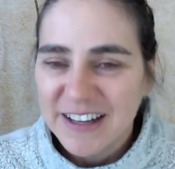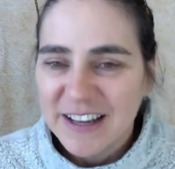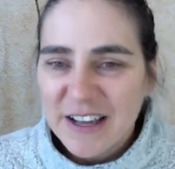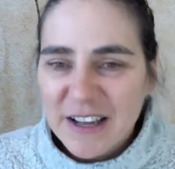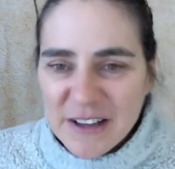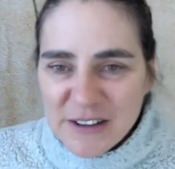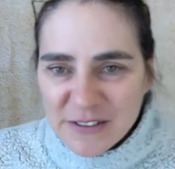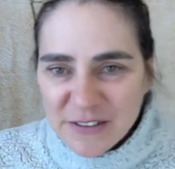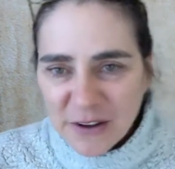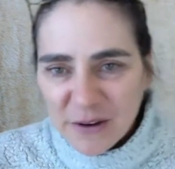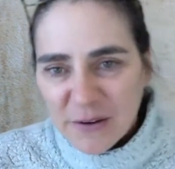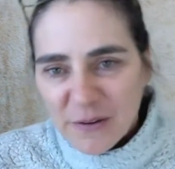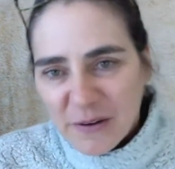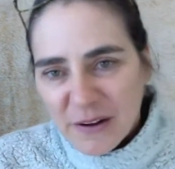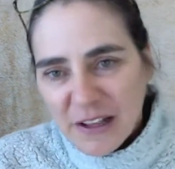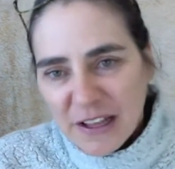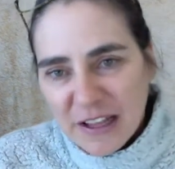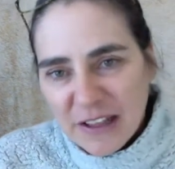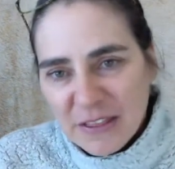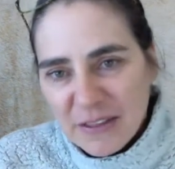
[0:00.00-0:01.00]
So
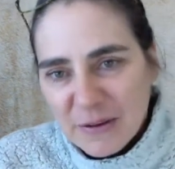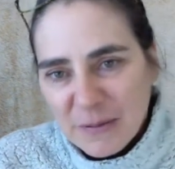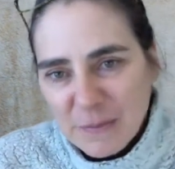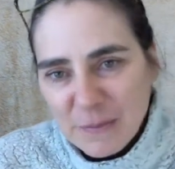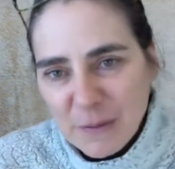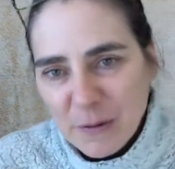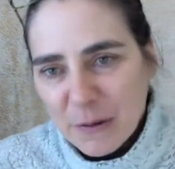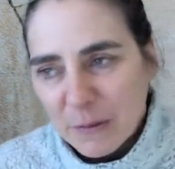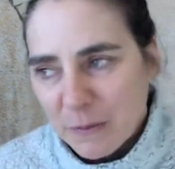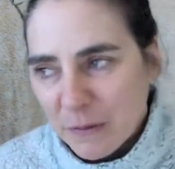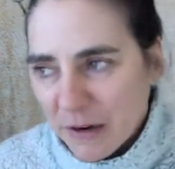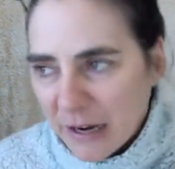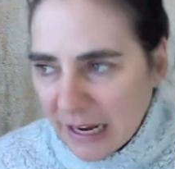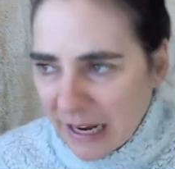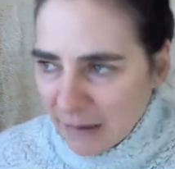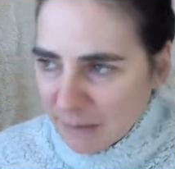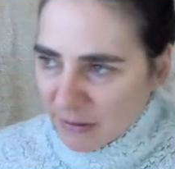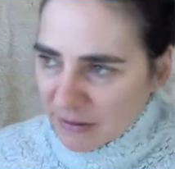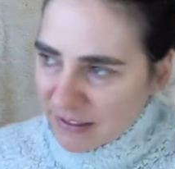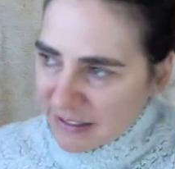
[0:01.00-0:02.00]
the more we're
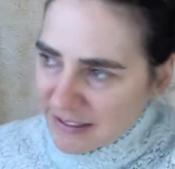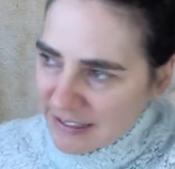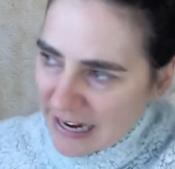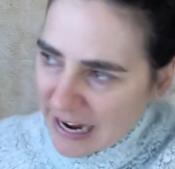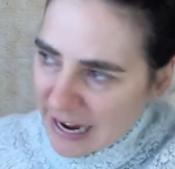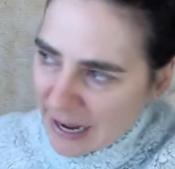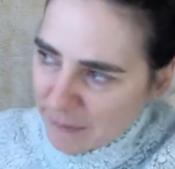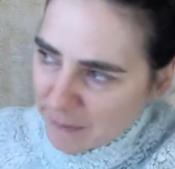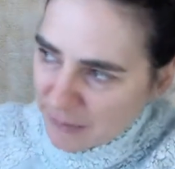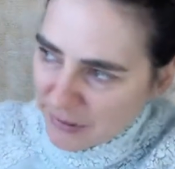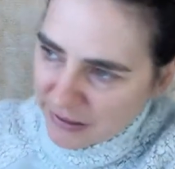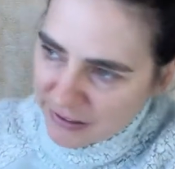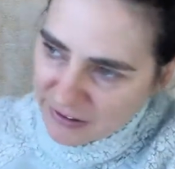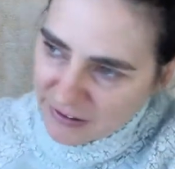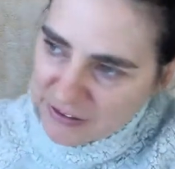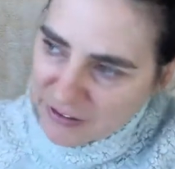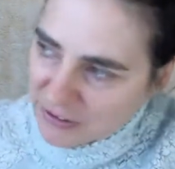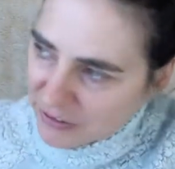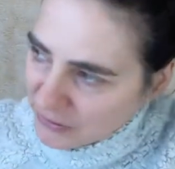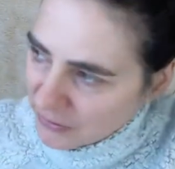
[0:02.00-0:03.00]
able to tap
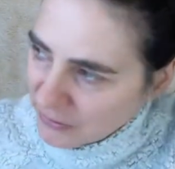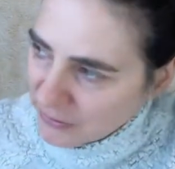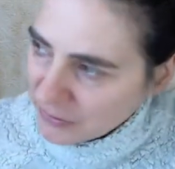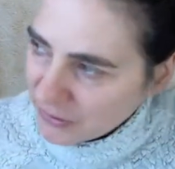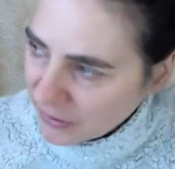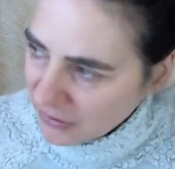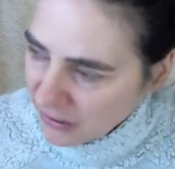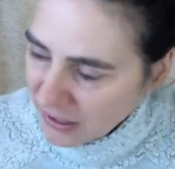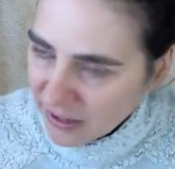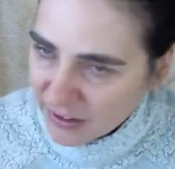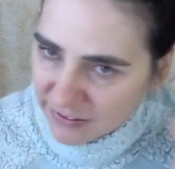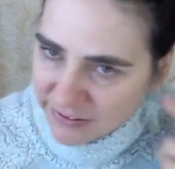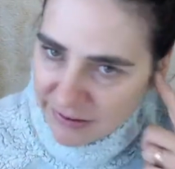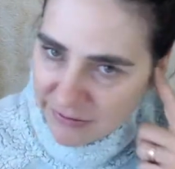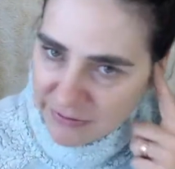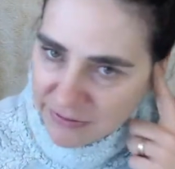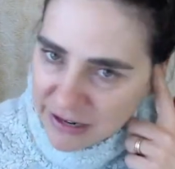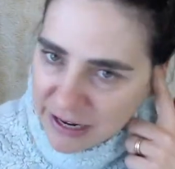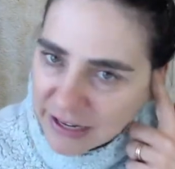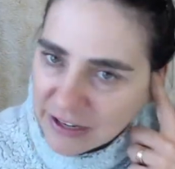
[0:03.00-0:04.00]
into the laws
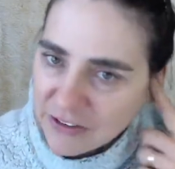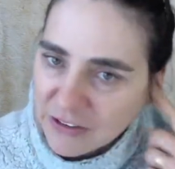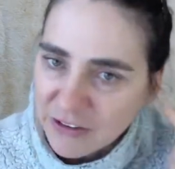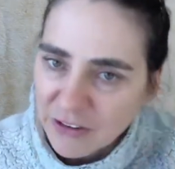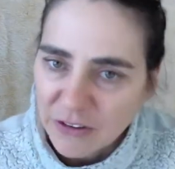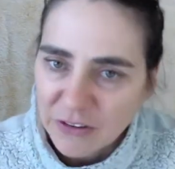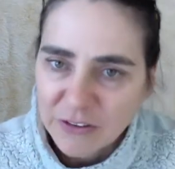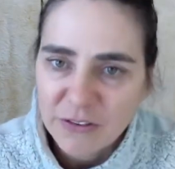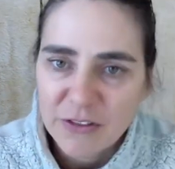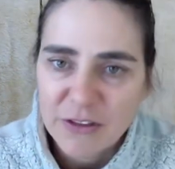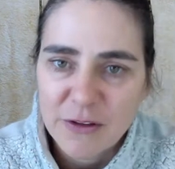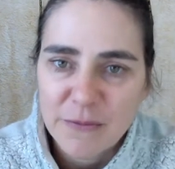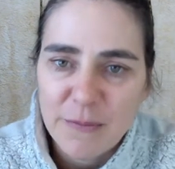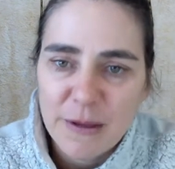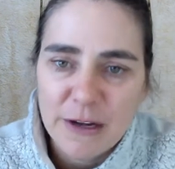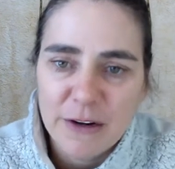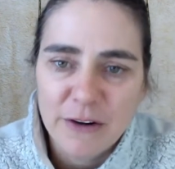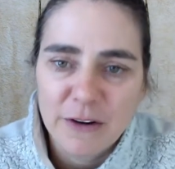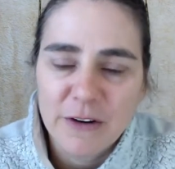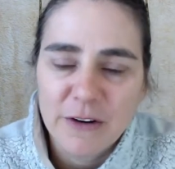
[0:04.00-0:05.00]
of nature, the
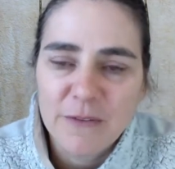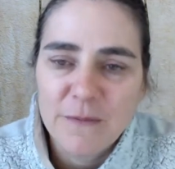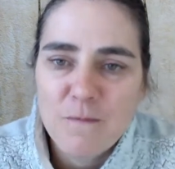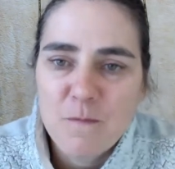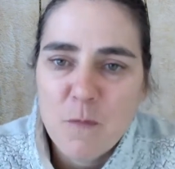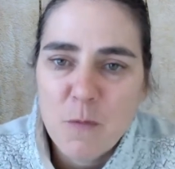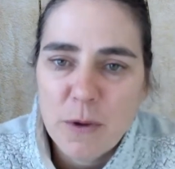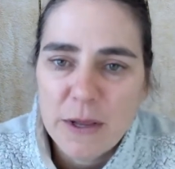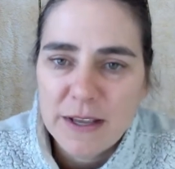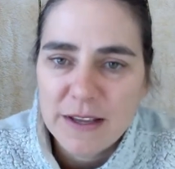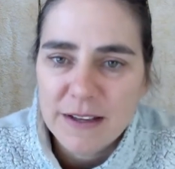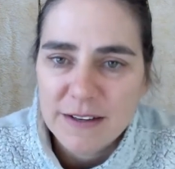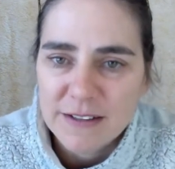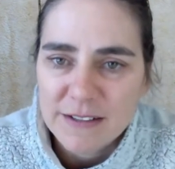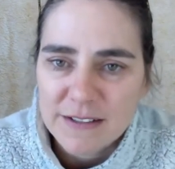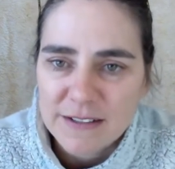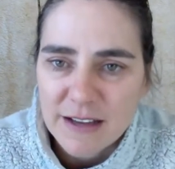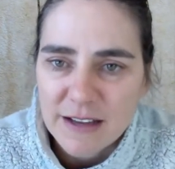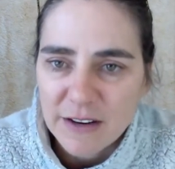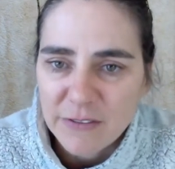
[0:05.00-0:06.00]
better we can
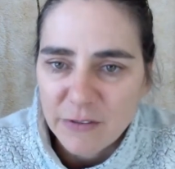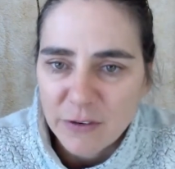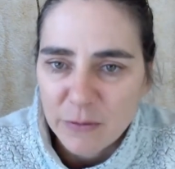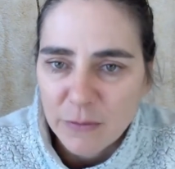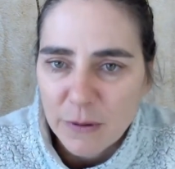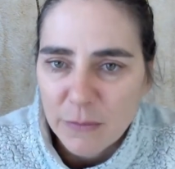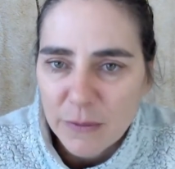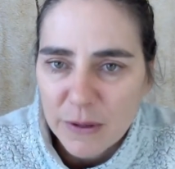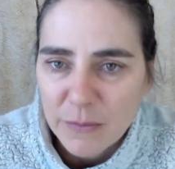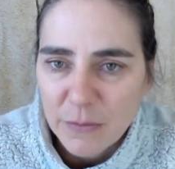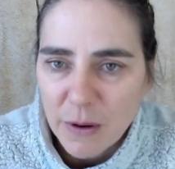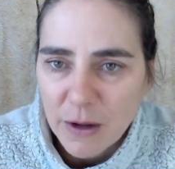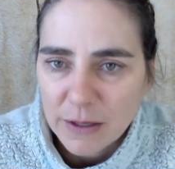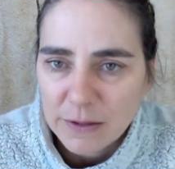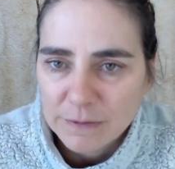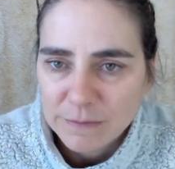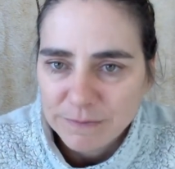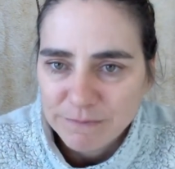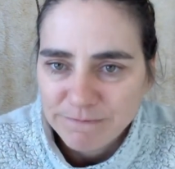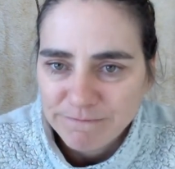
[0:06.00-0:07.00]
design for what we
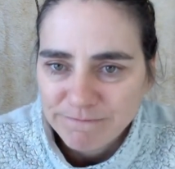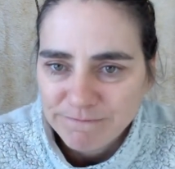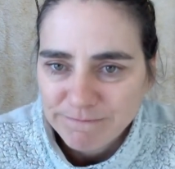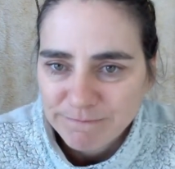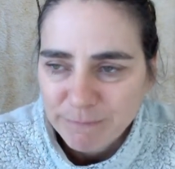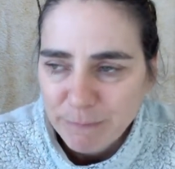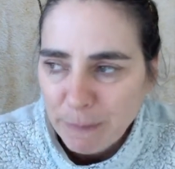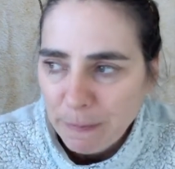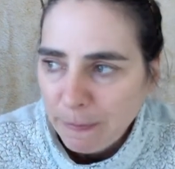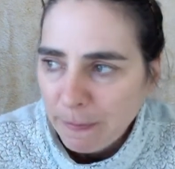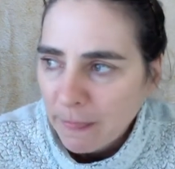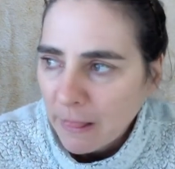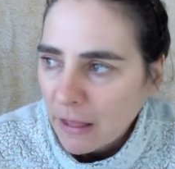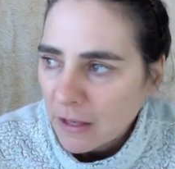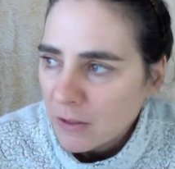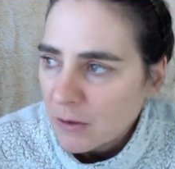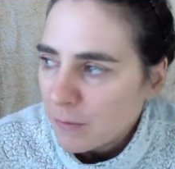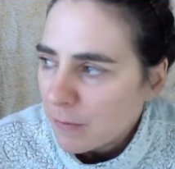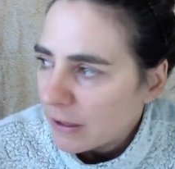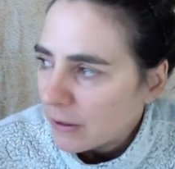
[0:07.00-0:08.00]
want.
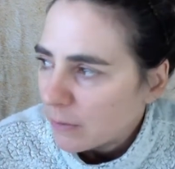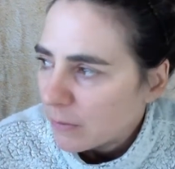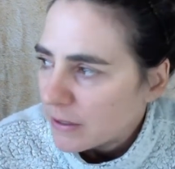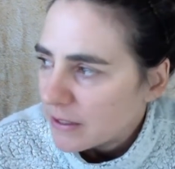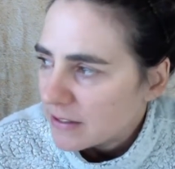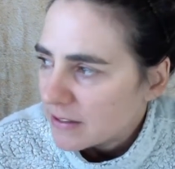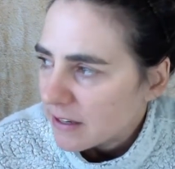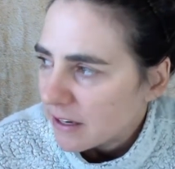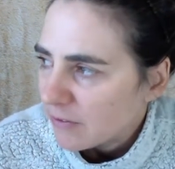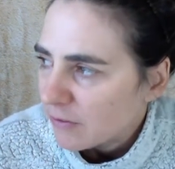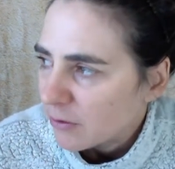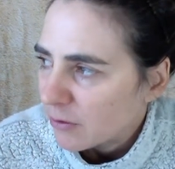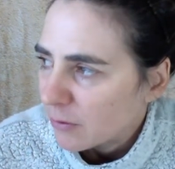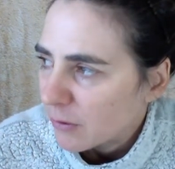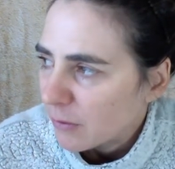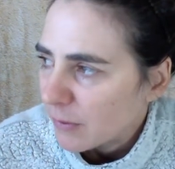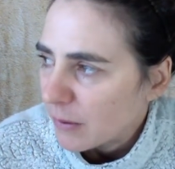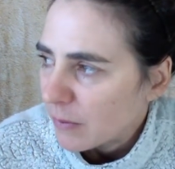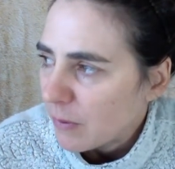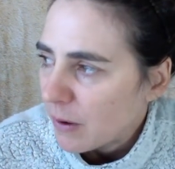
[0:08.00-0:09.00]
The better we design for
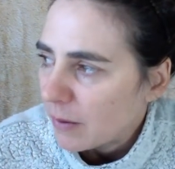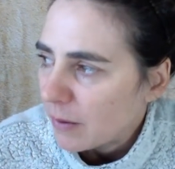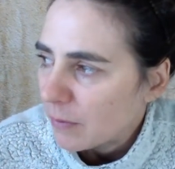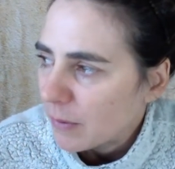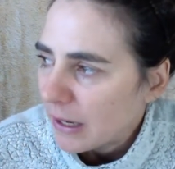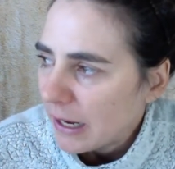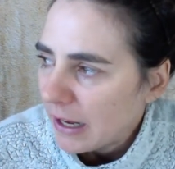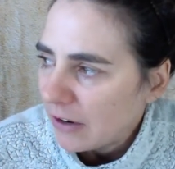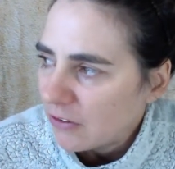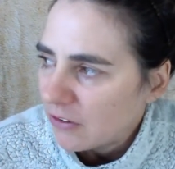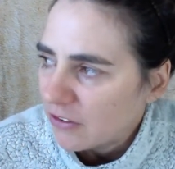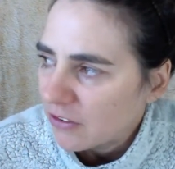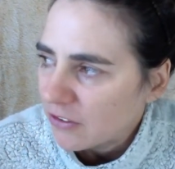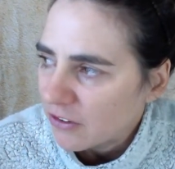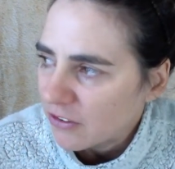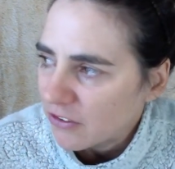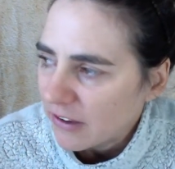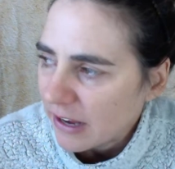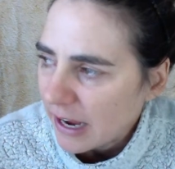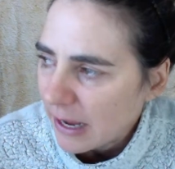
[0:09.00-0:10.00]
what we want, what actually
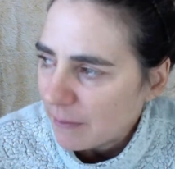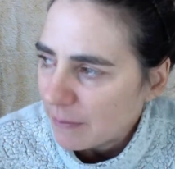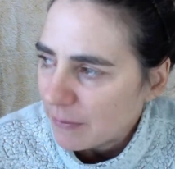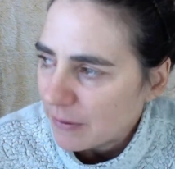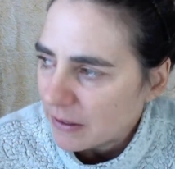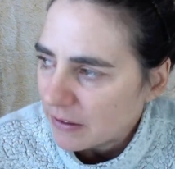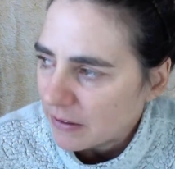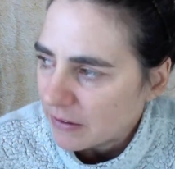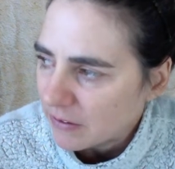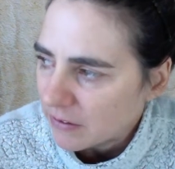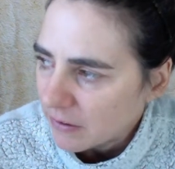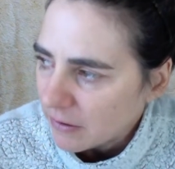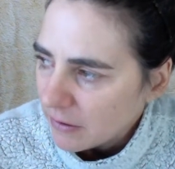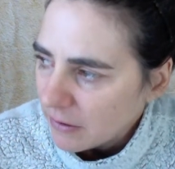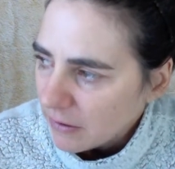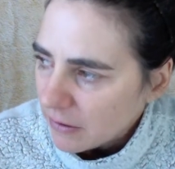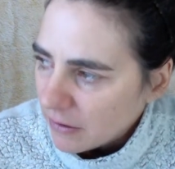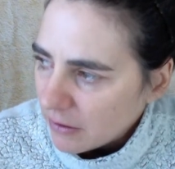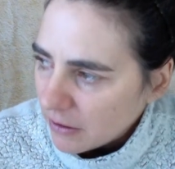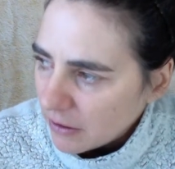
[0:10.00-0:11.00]
starts to happen is
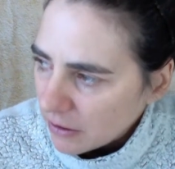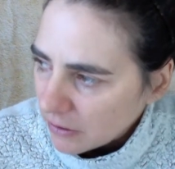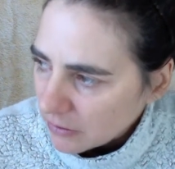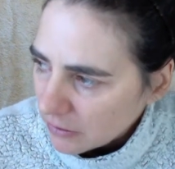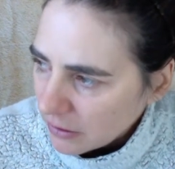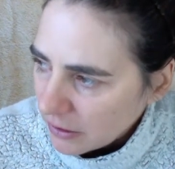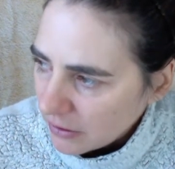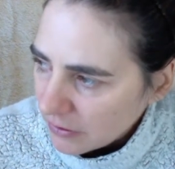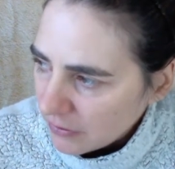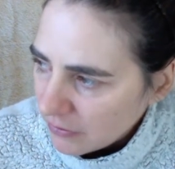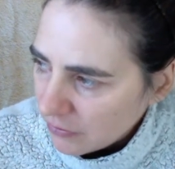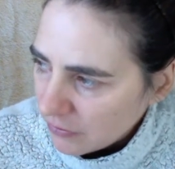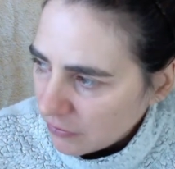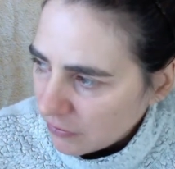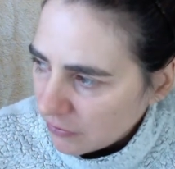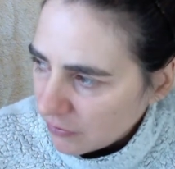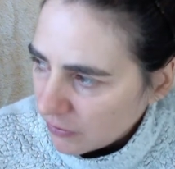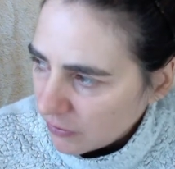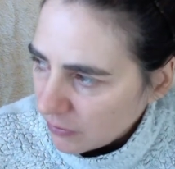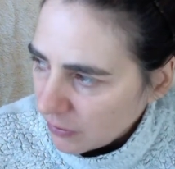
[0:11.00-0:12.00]
a lot
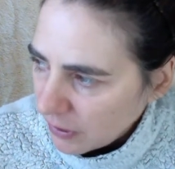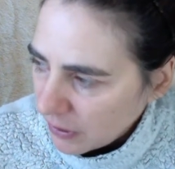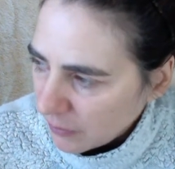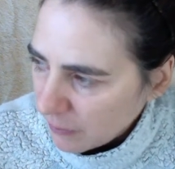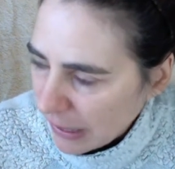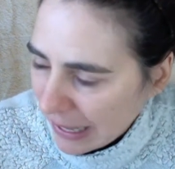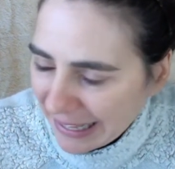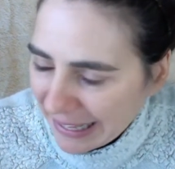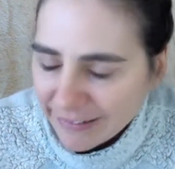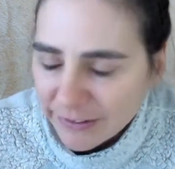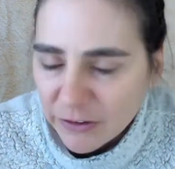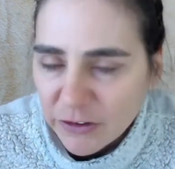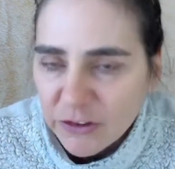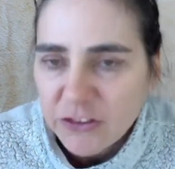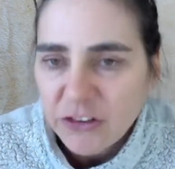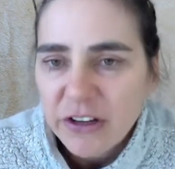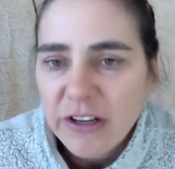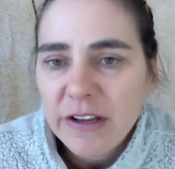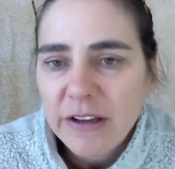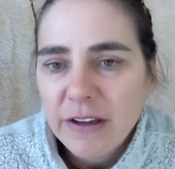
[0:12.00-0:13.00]
of
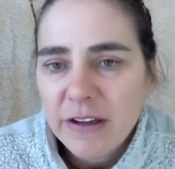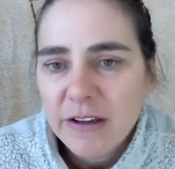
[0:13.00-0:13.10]
energy